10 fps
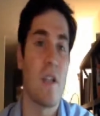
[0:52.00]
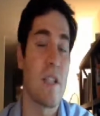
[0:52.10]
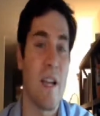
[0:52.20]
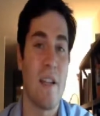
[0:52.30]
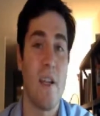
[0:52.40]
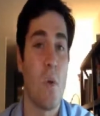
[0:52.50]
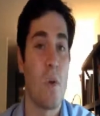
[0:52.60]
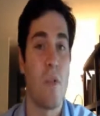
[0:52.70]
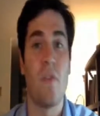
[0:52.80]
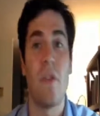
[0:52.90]
slightly
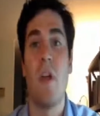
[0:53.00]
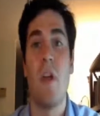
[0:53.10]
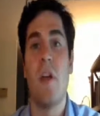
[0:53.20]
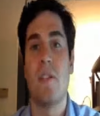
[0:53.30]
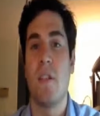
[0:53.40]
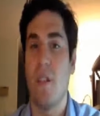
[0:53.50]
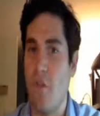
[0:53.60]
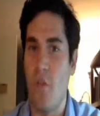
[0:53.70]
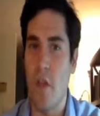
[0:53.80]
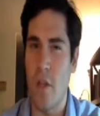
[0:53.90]
or even
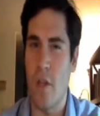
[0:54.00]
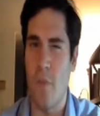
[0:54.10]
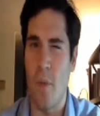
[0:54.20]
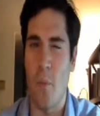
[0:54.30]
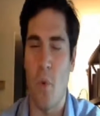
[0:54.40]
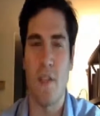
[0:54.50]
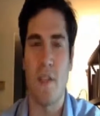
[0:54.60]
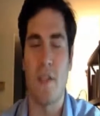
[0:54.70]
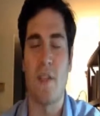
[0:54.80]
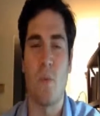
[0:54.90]
significantly from the
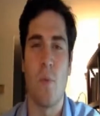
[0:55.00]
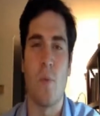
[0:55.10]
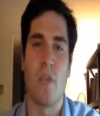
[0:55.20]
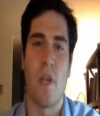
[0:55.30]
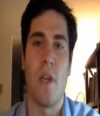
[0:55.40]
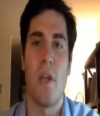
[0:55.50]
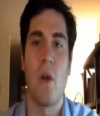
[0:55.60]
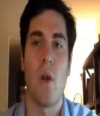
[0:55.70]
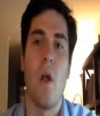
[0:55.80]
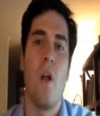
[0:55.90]
process that we present
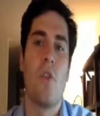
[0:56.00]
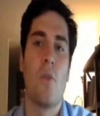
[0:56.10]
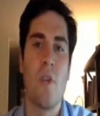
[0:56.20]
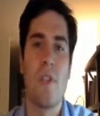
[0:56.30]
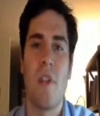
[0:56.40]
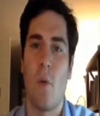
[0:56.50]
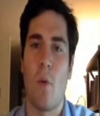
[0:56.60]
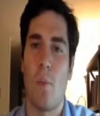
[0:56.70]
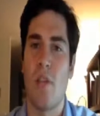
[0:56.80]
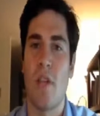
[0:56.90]
here. The reason that
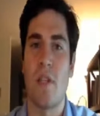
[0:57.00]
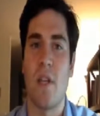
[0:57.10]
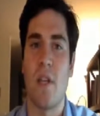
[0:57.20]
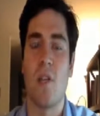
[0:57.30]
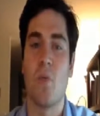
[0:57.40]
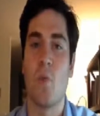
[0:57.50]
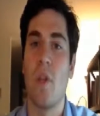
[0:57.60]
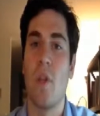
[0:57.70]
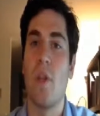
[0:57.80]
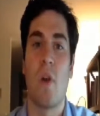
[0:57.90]
we're presenting it is
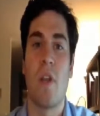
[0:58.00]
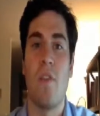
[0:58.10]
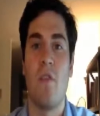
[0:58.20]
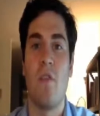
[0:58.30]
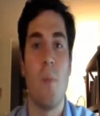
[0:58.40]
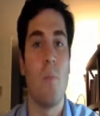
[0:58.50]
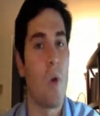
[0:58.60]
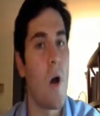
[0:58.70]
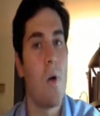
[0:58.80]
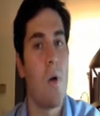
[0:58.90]
really more to give you a
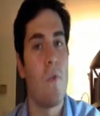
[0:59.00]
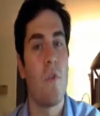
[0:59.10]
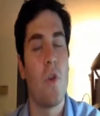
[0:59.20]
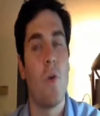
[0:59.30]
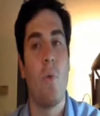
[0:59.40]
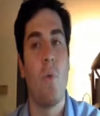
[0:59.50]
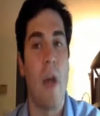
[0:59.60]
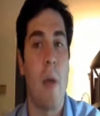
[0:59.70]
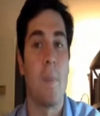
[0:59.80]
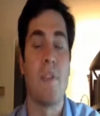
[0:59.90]
broad overview of
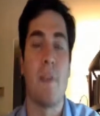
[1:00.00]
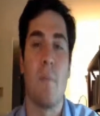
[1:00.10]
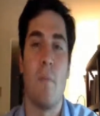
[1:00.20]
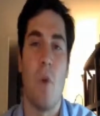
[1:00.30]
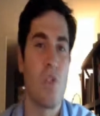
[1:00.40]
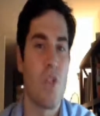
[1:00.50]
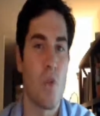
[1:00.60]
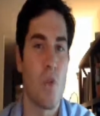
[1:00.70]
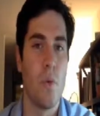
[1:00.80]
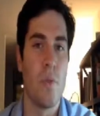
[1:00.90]
what happens at most
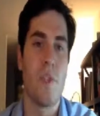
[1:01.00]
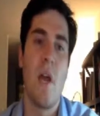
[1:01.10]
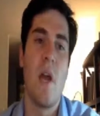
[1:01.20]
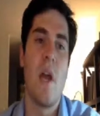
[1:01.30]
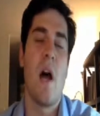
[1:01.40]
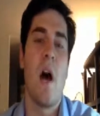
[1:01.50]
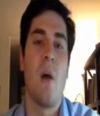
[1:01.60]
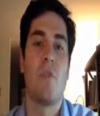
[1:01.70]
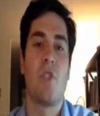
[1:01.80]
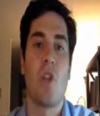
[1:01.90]
schools.
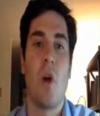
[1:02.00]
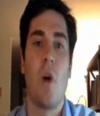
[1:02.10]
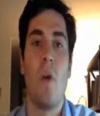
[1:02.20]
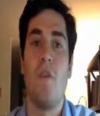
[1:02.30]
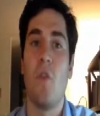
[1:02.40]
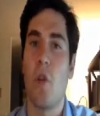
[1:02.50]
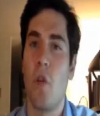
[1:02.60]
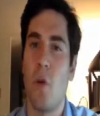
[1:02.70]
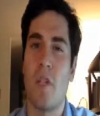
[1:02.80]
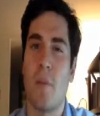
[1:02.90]
So if you're
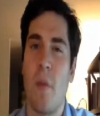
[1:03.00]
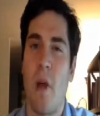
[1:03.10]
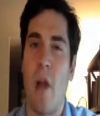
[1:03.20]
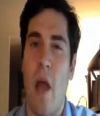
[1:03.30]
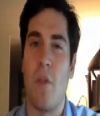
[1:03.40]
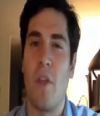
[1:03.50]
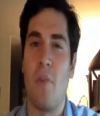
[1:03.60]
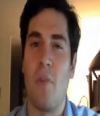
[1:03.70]
curious about how the